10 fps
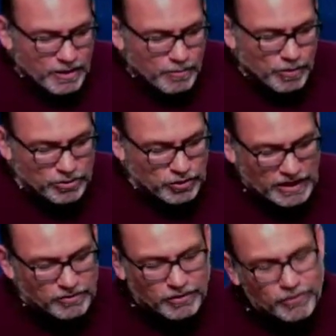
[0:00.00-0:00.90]
But
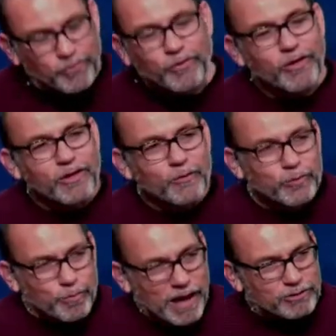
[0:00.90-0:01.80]
Jesus
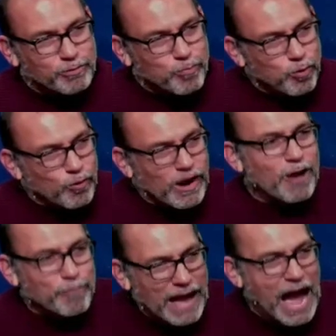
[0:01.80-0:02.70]
was about to pour
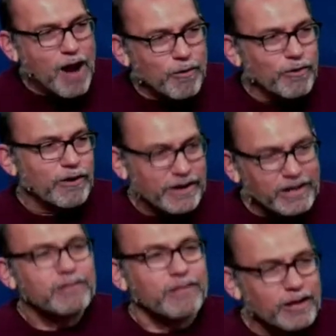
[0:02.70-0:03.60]
out power, and
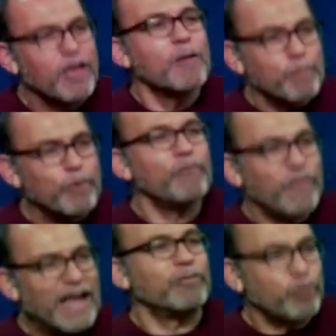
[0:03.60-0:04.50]
he said, Move
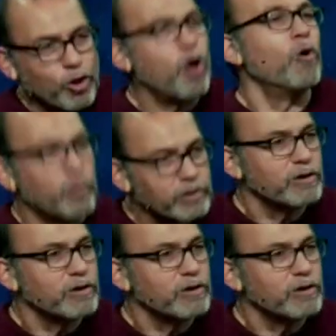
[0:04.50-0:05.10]
that stone.